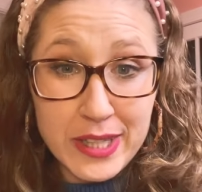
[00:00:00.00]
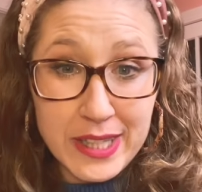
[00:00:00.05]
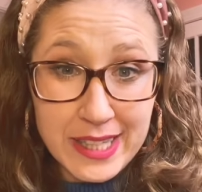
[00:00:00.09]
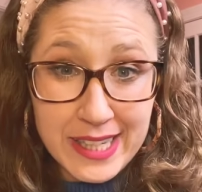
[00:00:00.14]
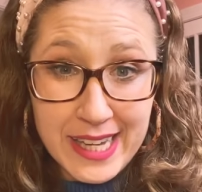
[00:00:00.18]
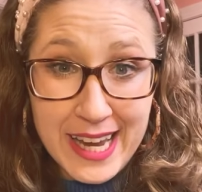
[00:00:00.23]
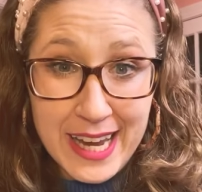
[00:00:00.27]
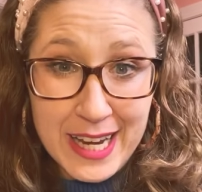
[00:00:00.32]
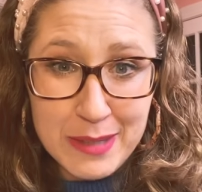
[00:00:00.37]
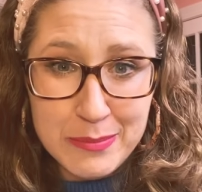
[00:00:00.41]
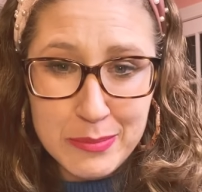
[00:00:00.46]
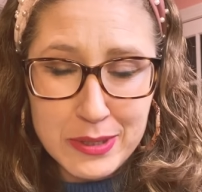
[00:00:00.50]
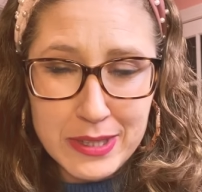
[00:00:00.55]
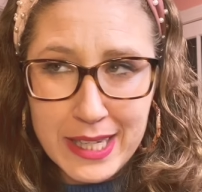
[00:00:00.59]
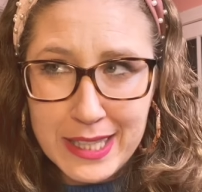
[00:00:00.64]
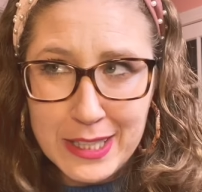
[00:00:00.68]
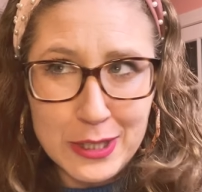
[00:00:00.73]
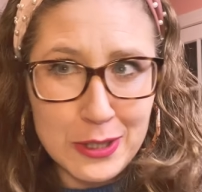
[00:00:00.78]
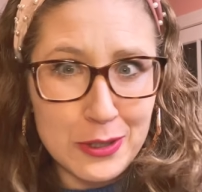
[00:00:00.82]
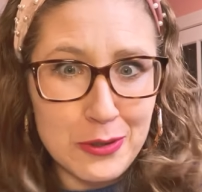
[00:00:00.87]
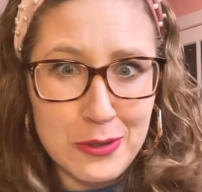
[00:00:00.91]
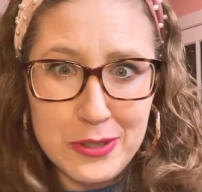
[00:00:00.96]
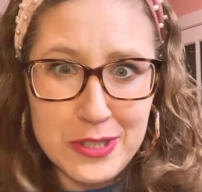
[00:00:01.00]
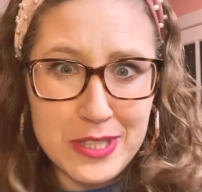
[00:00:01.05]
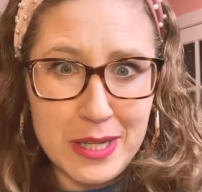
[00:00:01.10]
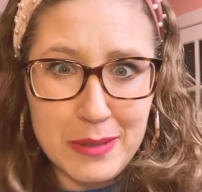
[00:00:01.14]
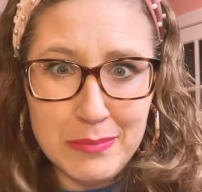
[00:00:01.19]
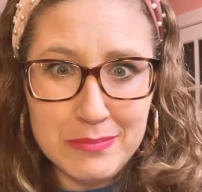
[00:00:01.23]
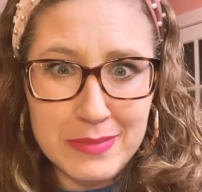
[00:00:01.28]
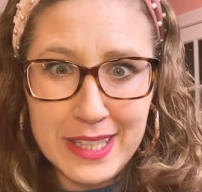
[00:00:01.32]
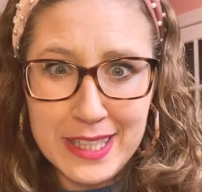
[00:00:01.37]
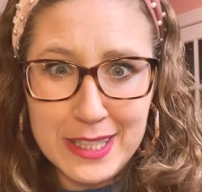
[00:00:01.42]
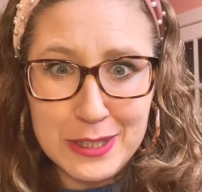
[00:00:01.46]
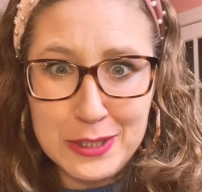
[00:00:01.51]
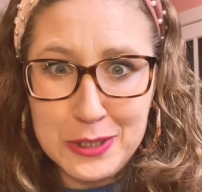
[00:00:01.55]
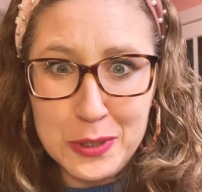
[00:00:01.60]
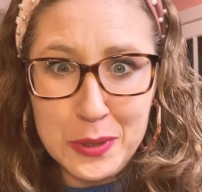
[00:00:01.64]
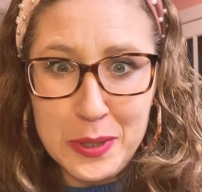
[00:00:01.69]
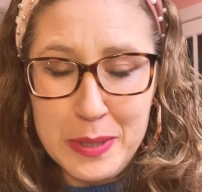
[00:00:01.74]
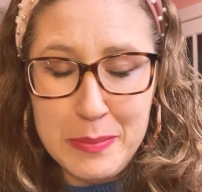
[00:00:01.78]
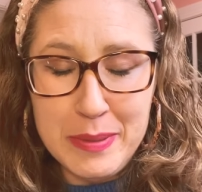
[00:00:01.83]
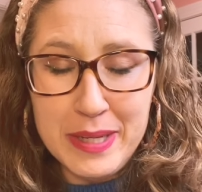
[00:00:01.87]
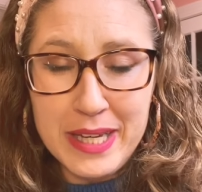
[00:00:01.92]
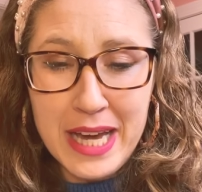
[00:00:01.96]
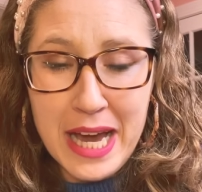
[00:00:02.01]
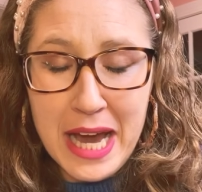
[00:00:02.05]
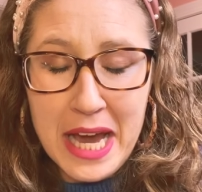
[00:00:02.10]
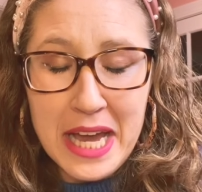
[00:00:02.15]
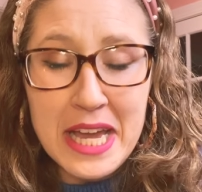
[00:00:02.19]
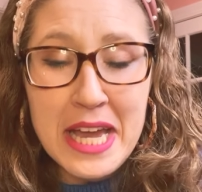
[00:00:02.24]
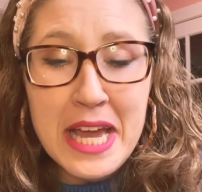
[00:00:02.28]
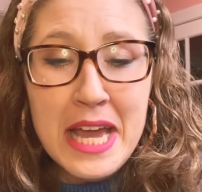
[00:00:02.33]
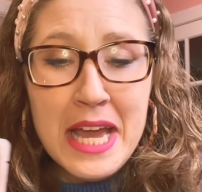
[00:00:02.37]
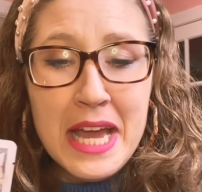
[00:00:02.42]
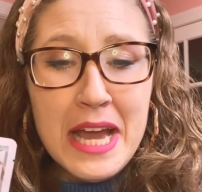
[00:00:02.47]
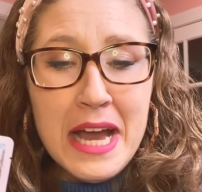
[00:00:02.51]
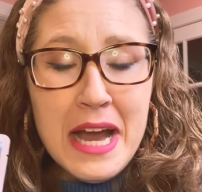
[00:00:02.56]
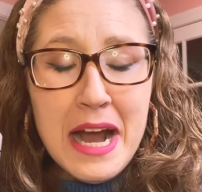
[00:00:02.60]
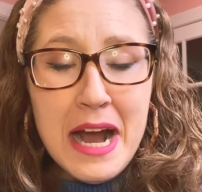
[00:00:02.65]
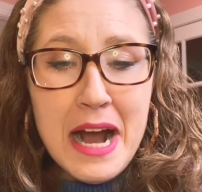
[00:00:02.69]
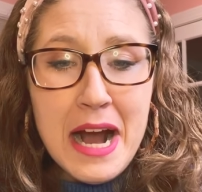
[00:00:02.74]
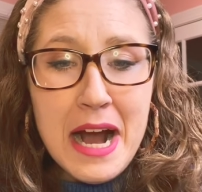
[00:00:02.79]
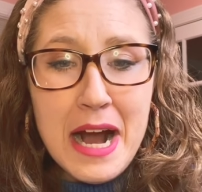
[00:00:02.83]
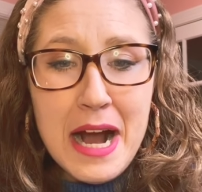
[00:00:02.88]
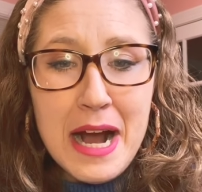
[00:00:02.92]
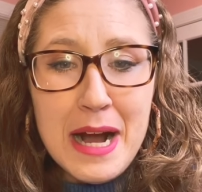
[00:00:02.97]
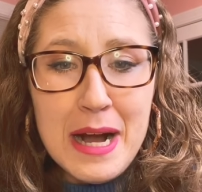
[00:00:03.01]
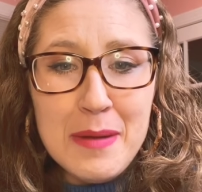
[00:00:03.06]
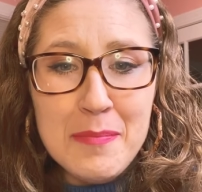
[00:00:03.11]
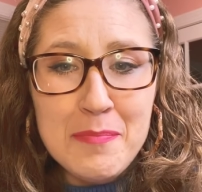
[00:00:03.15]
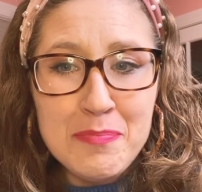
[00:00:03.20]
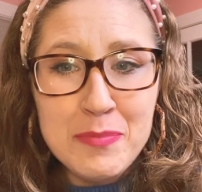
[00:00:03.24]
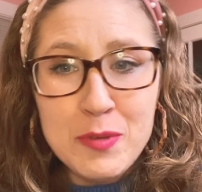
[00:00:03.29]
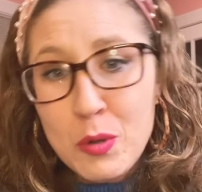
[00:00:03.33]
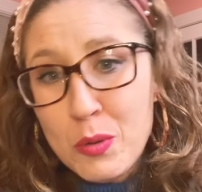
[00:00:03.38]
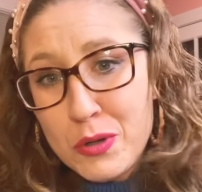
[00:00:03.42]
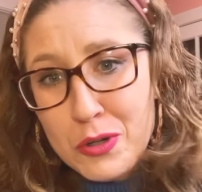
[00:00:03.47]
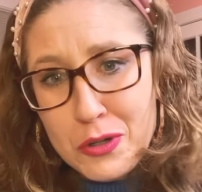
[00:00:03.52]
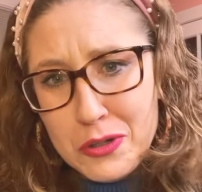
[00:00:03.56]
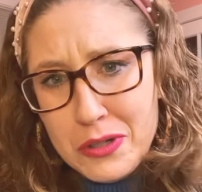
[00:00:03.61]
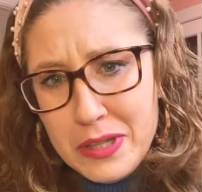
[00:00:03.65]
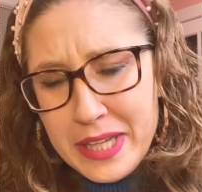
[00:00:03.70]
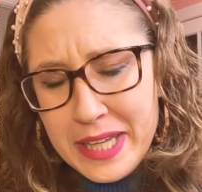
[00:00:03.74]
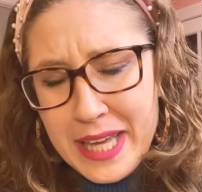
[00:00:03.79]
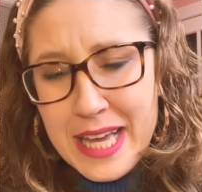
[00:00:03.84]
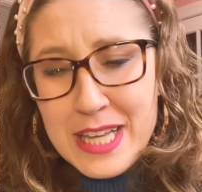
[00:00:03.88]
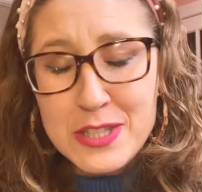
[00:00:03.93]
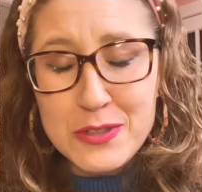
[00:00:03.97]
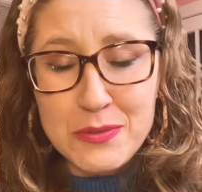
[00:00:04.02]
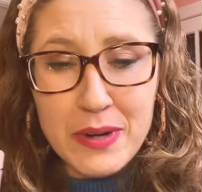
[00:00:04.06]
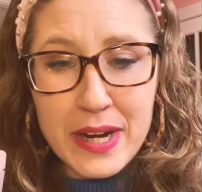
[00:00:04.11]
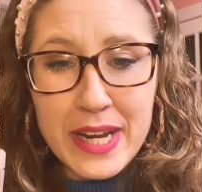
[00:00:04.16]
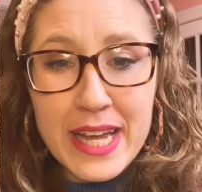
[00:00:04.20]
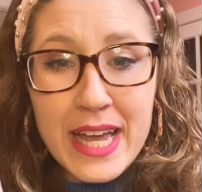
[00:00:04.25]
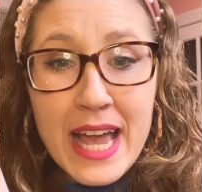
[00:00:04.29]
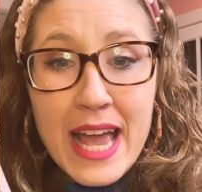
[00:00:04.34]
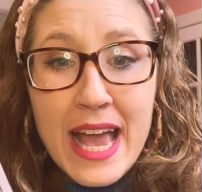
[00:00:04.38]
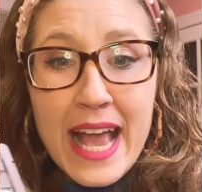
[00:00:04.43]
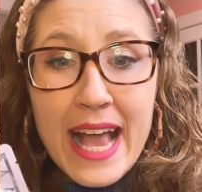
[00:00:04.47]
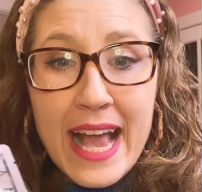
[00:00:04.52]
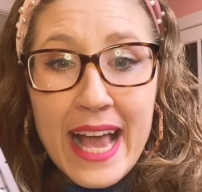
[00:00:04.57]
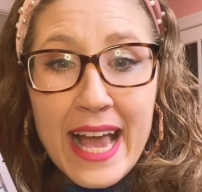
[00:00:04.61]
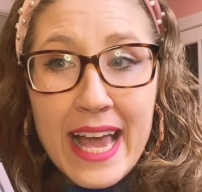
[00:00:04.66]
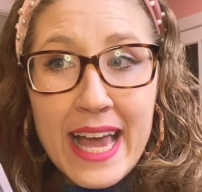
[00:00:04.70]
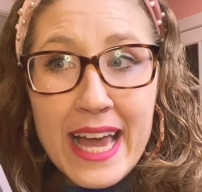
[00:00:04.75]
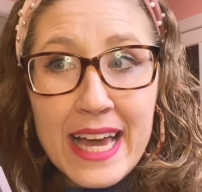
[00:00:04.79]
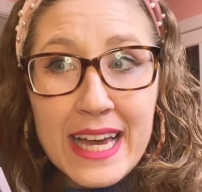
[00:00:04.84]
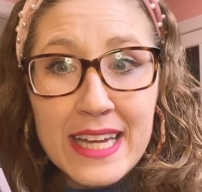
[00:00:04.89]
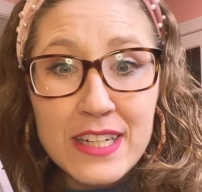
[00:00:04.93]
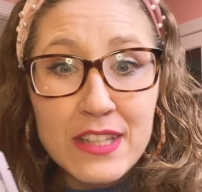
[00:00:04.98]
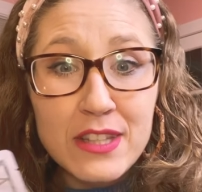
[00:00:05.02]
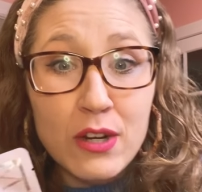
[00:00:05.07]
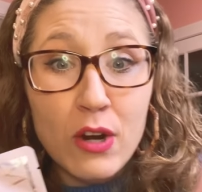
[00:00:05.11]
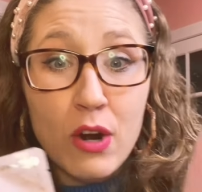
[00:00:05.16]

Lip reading: like Hannibal Lecter or some like creepy guy, or girl, I guess, right? And there